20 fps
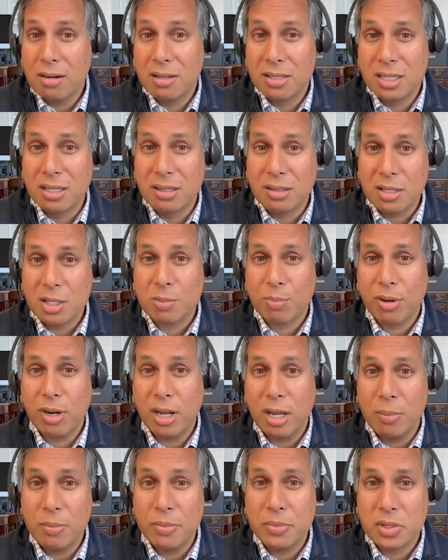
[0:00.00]
serious
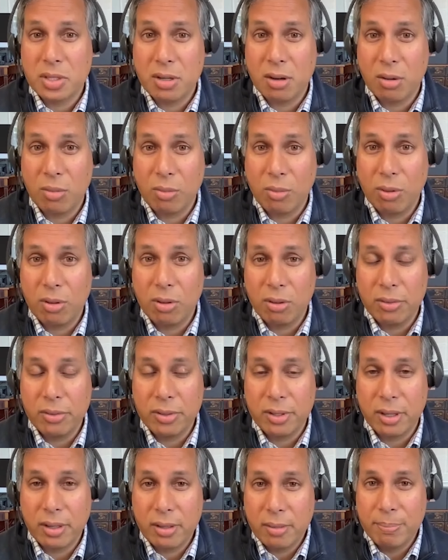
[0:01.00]
problems in our world,
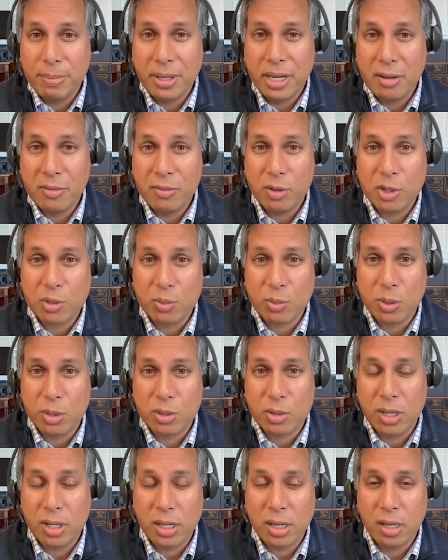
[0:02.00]
uh, many of which we're
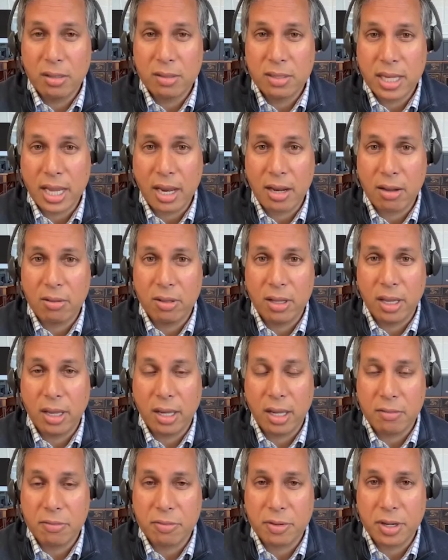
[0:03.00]
trying to tackle at,
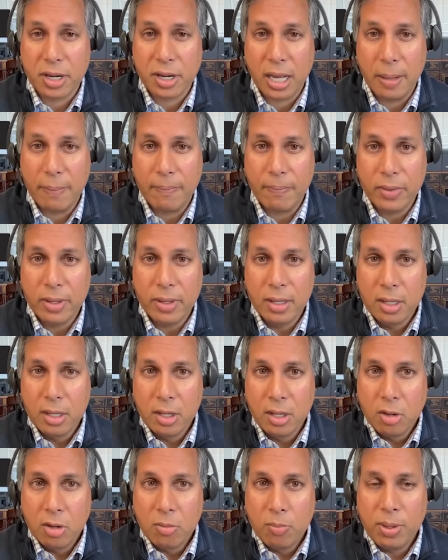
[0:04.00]
at FreeOp.
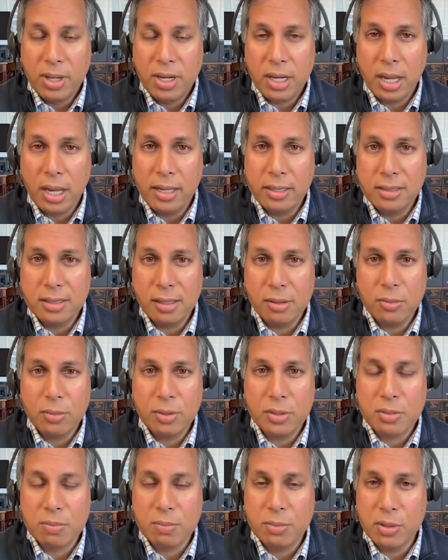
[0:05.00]
But I think
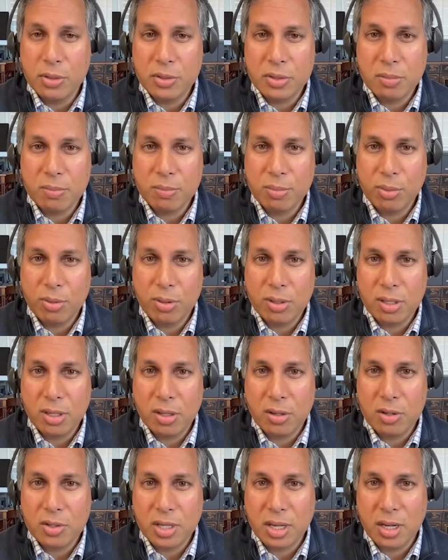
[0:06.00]
what's most important to
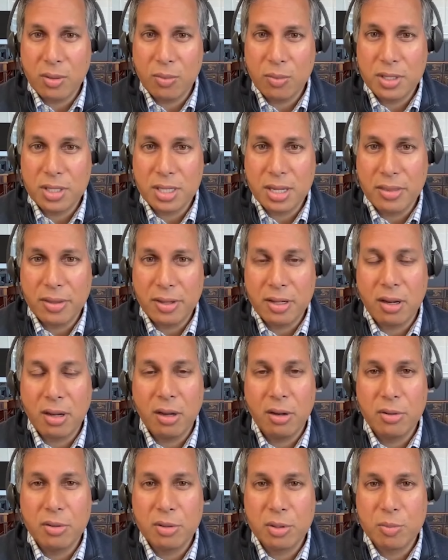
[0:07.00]
understand and what's, I think,
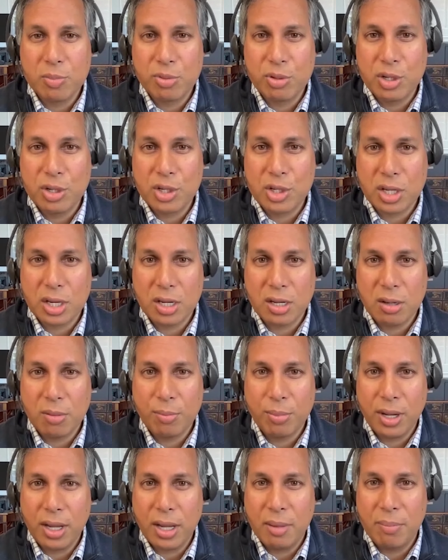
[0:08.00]
underappreciated
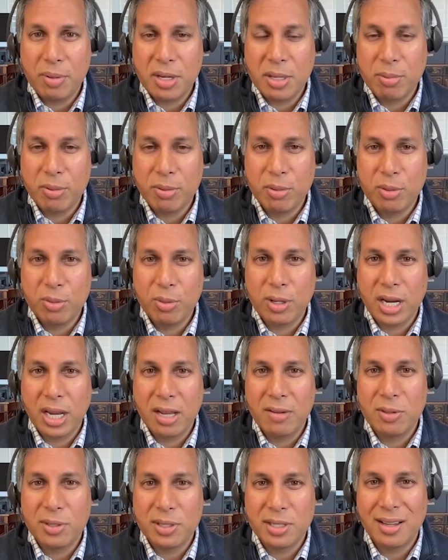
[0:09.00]
by people who are
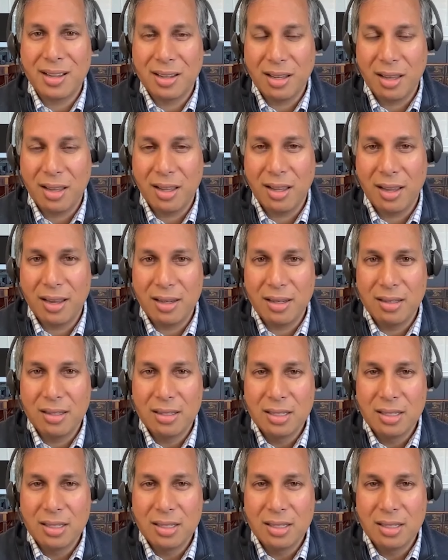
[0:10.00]
heavily online